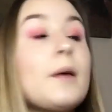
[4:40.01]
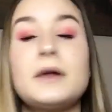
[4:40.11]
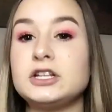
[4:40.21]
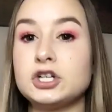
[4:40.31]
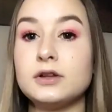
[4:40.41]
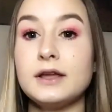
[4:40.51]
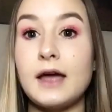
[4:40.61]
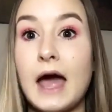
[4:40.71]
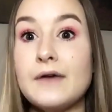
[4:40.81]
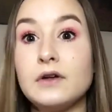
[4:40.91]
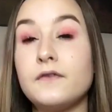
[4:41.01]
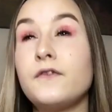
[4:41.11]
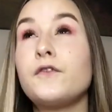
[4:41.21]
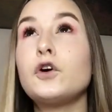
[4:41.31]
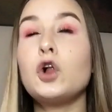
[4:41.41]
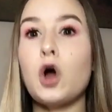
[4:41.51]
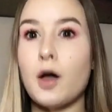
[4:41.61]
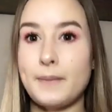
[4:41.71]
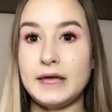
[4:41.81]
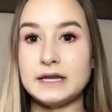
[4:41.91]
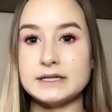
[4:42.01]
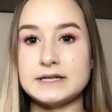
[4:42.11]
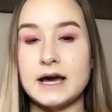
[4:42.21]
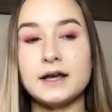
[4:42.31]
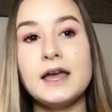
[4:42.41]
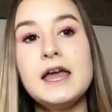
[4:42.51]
And I started like having a full on panic attack.